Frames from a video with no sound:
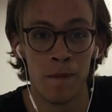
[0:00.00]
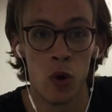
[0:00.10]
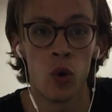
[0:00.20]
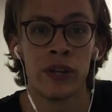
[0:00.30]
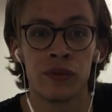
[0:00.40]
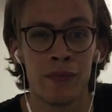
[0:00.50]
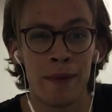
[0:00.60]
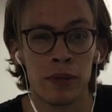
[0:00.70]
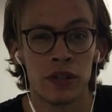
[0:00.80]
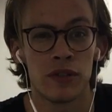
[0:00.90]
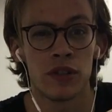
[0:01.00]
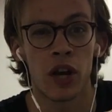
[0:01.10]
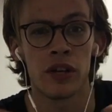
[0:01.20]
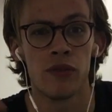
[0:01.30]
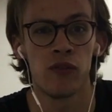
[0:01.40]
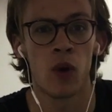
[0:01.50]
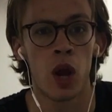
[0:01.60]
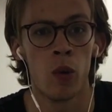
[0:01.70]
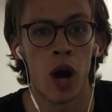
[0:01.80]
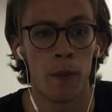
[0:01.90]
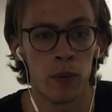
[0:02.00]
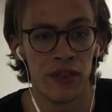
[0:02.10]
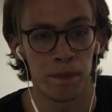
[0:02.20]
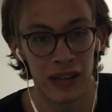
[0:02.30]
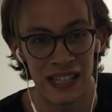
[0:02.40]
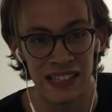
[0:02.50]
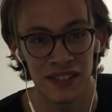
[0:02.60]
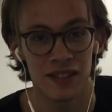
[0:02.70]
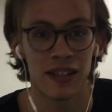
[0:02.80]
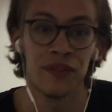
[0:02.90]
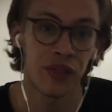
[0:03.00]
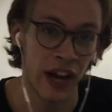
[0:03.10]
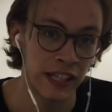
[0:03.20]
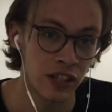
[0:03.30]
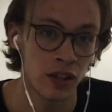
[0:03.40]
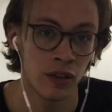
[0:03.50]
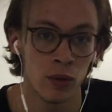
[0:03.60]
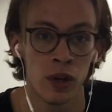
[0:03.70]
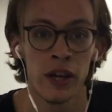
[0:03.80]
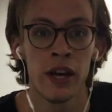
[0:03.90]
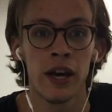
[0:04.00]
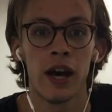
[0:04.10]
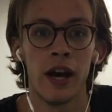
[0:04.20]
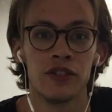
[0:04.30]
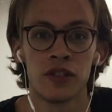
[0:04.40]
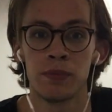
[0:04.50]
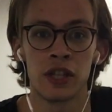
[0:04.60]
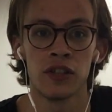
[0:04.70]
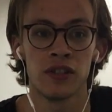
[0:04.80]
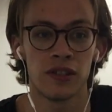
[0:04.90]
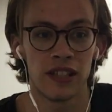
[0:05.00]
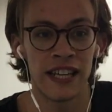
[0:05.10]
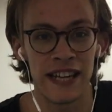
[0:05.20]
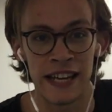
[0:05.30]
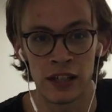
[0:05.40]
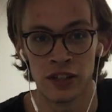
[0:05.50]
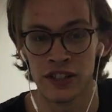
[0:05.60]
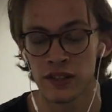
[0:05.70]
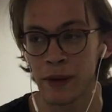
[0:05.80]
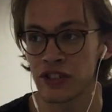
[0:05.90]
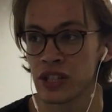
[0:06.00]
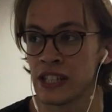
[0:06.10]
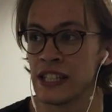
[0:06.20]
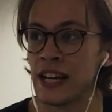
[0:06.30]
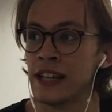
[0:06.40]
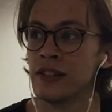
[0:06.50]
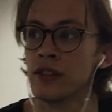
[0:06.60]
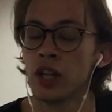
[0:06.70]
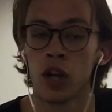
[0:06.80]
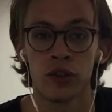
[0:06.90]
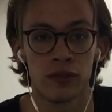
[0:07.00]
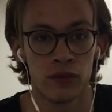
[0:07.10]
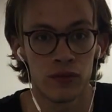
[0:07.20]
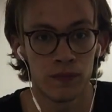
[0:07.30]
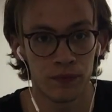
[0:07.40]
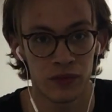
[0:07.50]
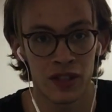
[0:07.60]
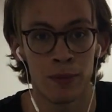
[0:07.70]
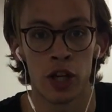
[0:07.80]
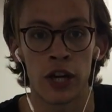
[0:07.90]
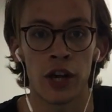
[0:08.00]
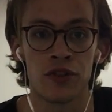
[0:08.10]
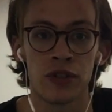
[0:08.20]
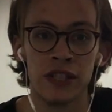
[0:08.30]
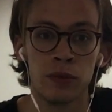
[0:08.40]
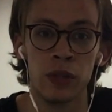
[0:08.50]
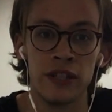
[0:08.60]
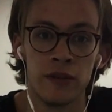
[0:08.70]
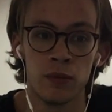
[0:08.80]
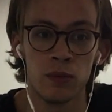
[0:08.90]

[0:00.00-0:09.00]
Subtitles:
Always remember to kind of follow up with "please" and "thank you," just because in England especially, and a lot of similar countries, we